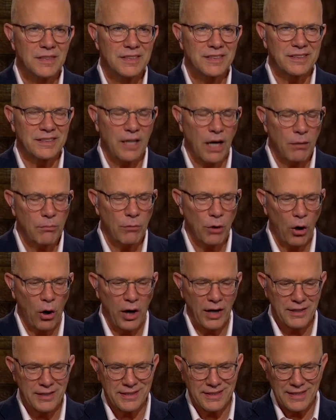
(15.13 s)
some
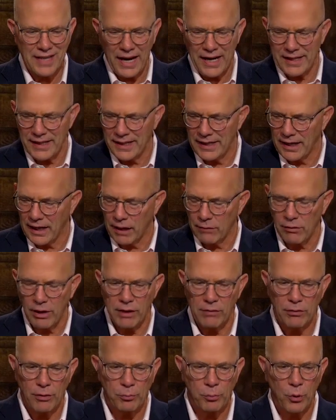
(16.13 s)
are saying, and I
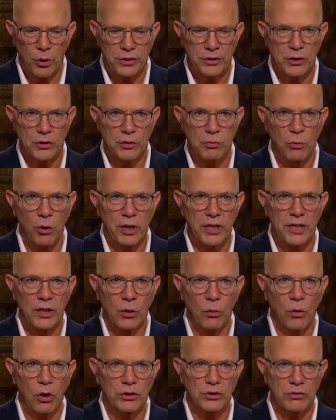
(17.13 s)
read a report this morning in
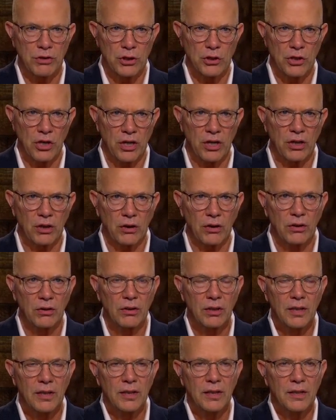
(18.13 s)
the Wall Street
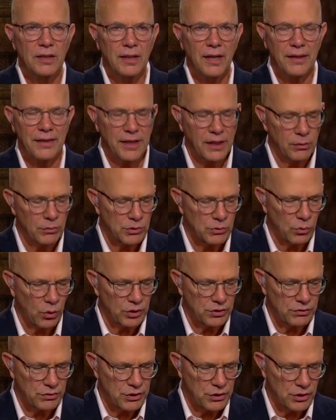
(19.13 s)
Journal, I think it was
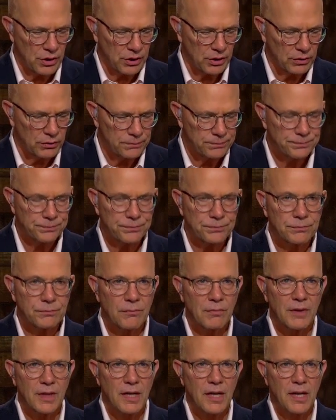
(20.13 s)
Wall Street Journal,
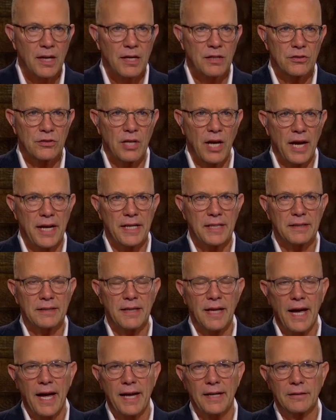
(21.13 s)
saying
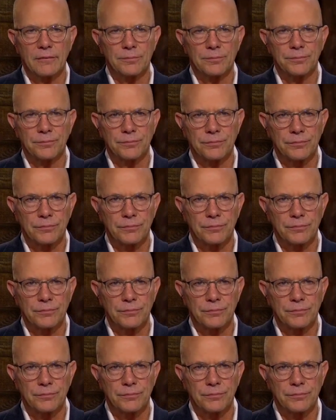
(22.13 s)
that